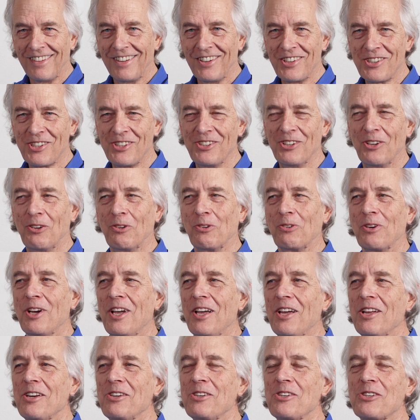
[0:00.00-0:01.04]
There's no
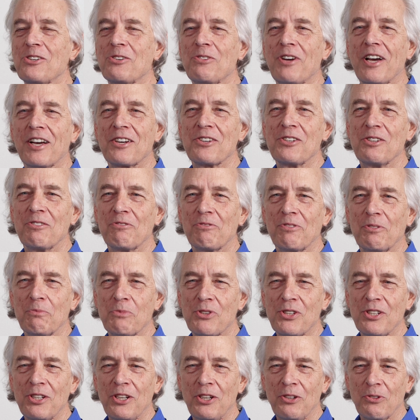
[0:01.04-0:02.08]
distraction from
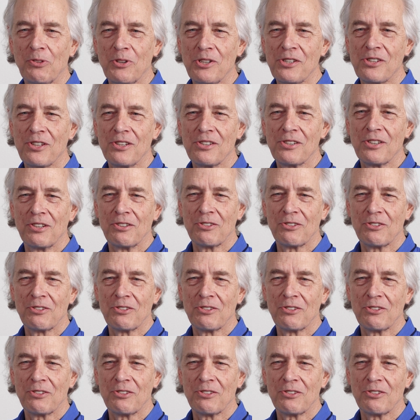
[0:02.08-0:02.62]
city noises